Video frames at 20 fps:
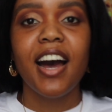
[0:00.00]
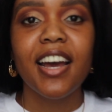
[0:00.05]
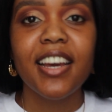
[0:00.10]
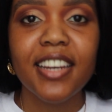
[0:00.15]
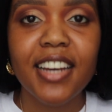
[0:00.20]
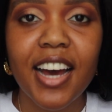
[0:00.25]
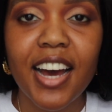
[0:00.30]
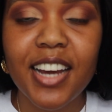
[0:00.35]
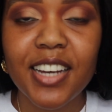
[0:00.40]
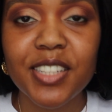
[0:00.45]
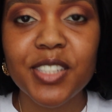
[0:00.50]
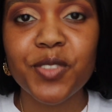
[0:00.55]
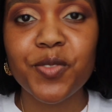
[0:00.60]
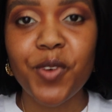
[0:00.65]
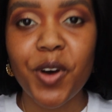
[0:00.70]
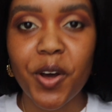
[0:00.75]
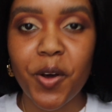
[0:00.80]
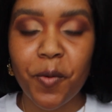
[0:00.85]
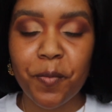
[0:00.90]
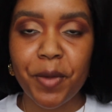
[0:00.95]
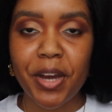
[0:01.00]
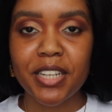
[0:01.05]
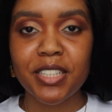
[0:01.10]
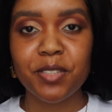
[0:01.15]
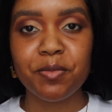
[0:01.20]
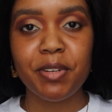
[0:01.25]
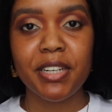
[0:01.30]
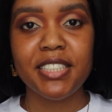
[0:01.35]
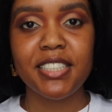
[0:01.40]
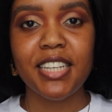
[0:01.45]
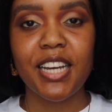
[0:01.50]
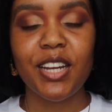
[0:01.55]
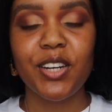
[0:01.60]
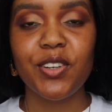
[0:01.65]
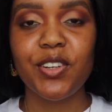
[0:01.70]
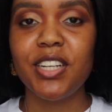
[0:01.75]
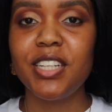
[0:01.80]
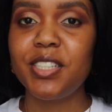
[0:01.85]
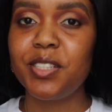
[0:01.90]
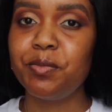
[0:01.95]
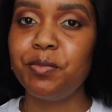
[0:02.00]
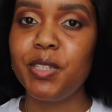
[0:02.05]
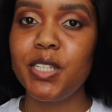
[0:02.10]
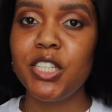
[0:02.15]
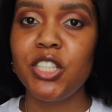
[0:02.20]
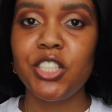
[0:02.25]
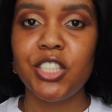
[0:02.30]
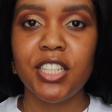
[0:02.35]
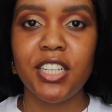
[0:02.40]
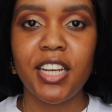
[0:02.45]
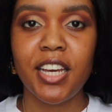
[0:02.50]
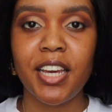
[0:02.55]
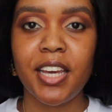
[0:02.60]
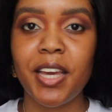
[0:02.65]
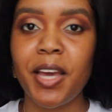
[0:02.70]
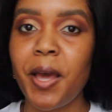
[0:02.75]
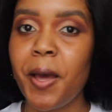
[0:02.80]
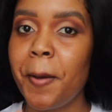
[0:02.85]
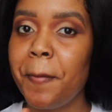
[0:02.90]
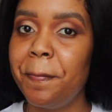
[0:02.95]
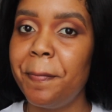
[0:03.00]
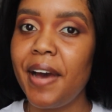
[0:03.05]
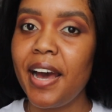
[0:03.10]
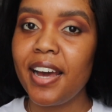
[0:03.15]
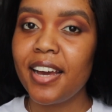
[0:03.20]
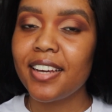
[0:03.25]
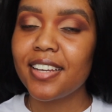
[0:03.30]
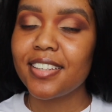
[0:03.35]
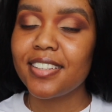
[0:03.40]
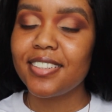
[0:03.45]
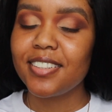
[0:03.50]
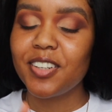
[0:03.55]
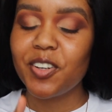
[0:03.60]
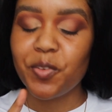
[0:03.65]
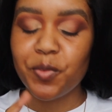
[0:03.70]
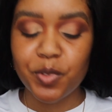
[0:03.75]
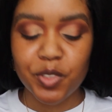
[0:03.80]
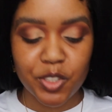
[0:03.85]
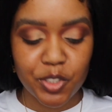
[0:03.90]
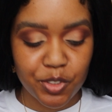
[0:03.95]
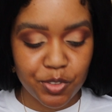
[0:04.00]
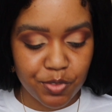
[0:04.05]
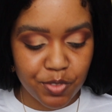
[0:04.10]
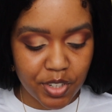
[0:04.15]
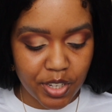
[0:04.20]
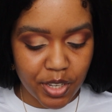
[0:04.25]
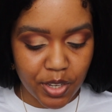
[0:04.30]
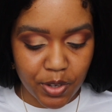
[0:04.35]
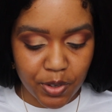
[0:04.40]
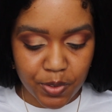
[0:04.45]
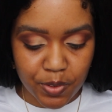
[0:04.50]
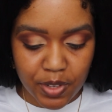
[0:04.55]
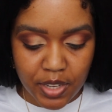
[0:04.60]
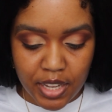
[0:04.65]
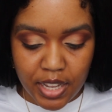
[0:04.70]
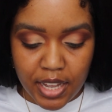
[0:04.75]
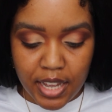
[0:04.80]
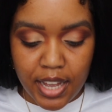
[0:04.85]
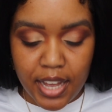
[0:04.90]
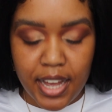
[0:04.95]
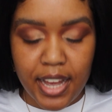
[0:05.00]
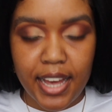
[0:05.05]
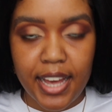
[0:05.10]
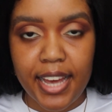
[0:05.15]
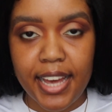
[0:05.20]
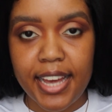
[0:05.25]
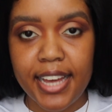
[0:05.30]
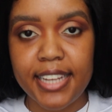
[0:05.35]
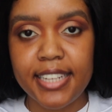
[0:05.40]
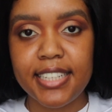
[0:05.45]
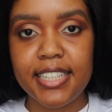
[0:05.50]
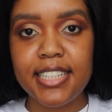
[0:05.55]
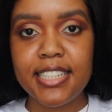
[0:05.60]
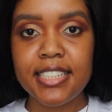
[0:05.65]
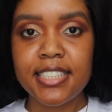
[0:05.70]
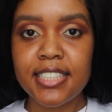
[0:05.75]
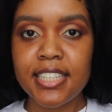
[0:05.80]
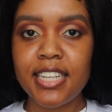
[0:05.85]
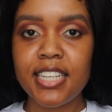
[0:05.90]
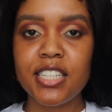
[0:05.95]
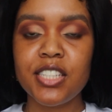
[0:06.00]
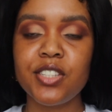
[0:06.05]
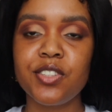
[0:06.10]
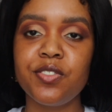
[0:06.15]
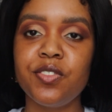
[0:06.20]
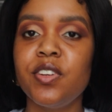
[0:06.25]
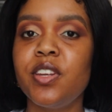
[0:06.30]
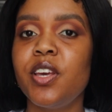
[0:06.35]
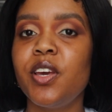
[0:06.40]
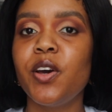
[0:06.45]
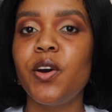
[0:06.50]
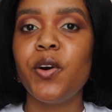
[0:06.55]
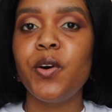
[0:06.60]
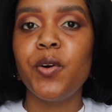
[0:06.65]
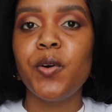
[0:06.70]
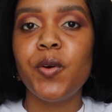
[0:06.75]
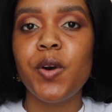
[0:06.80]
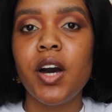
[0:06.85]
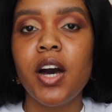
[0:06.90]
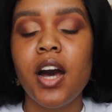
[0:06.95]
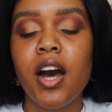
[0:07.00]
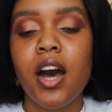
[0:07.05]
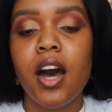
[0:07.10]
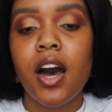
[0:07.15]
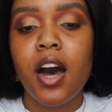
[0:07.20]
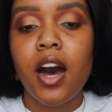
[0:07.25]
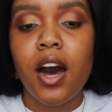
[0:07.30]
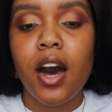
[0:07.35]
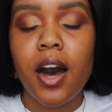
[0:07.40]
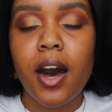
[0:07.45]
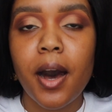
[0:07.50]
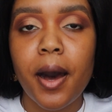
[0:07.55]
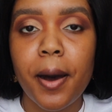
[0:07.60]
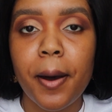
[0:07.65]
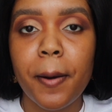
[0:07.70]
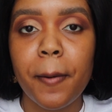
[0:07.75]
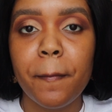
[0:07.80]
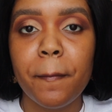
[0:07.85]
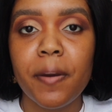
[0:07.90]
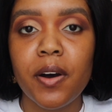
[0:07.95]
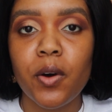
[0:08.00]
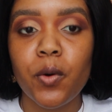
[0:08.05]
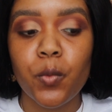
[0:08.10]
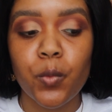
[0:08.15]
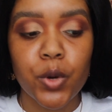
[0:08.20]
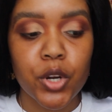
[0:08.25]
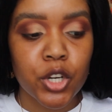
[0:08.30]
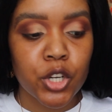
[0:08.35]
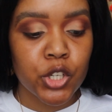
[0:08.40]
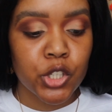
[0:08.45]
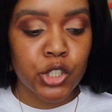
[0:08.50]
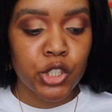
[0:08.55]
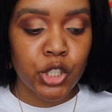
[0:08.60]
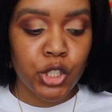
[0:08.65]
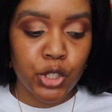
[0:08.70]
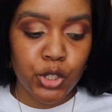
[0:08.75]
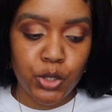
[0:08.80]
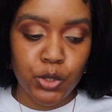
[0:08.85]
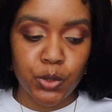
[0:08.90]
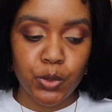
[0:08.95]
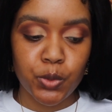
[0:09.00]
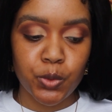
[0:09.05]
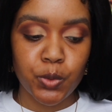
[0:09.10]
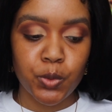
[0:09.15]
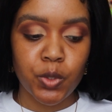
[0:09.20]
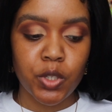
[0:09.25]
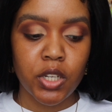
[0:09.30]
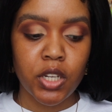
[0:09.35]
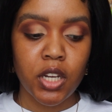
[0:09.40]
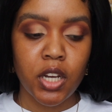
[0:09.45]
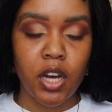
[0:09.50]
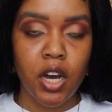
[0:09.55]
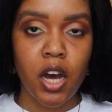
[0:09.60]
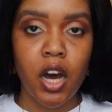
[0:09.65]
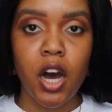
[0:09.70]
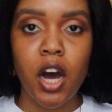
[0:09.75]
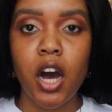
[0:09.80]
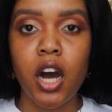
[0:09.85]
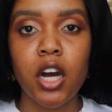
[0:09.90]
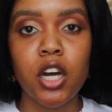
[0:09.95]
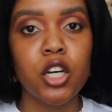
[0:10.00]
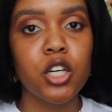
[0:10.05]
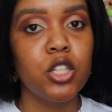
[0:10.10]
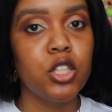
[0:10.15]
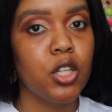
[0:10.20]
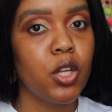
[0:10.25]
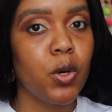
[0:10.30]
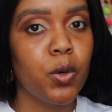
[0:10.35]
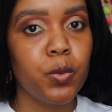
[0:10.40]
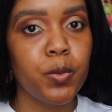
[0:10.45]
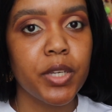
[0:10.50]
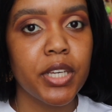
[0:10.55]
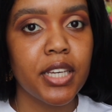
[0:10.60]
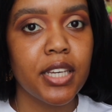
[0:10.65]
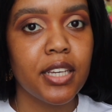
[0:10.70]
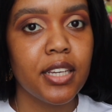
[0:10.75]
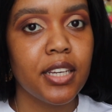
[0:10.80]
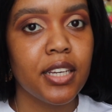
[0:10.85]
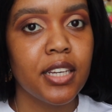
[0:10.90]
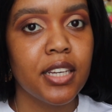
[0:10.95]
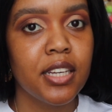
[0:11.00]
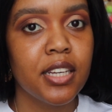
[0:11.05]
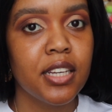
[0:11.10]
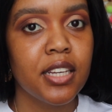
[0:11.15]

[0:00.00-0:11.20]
Hi guys, welcome back to my channel. It's me, Shanae, back with a new video. And in today's video, we're gonna do a glowy,